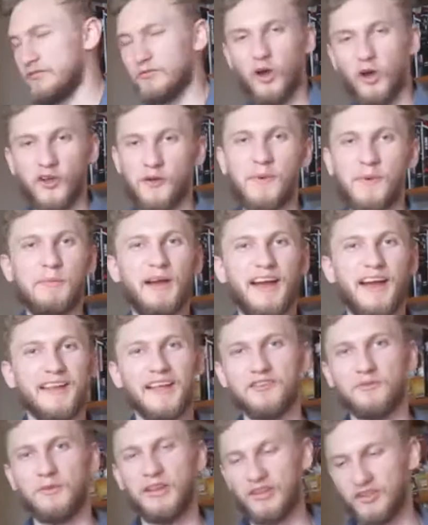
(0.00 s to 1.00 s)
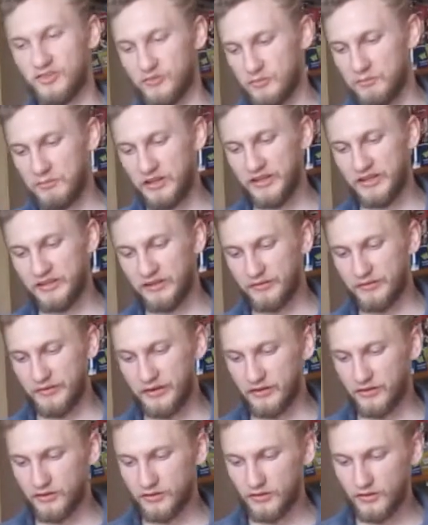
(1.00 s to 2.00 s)
Okay, maybe I have many, I
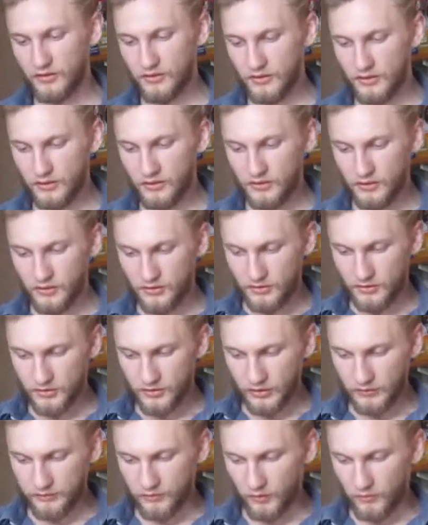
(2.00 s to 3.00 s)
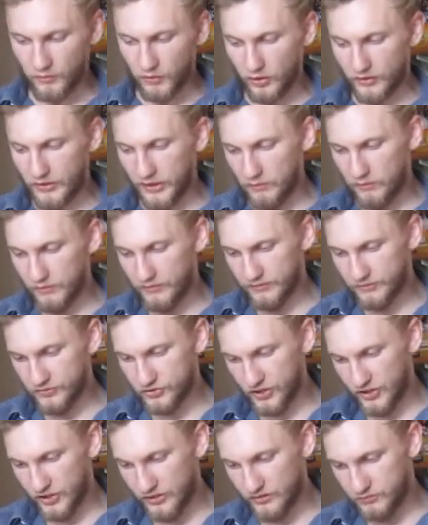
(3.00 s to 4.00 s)
think. I thought more came with
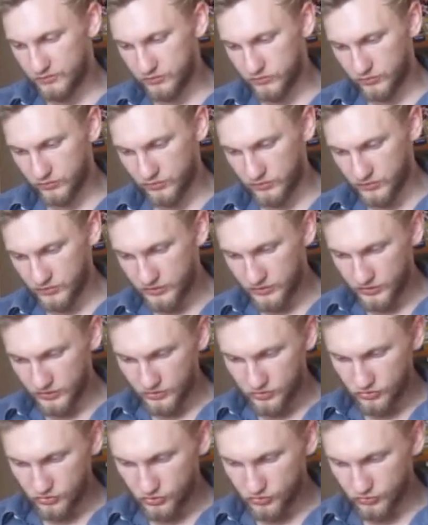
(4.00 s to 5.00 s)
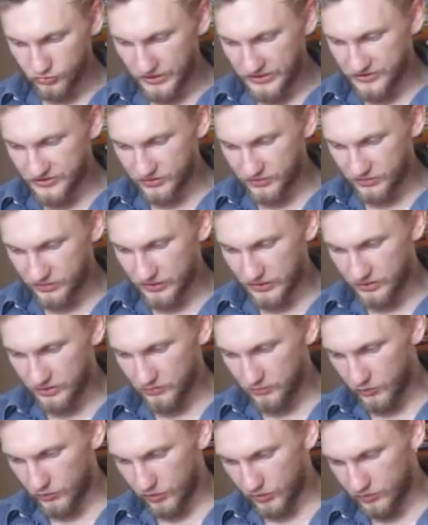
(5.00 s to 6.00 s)
shades, but just recently the
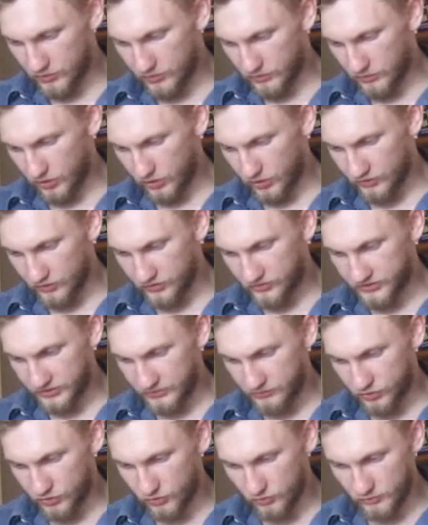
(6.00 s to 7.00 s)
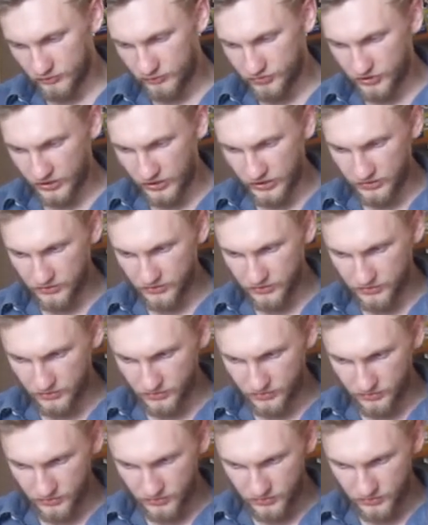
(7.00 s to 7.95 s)
more they seem to come with shades.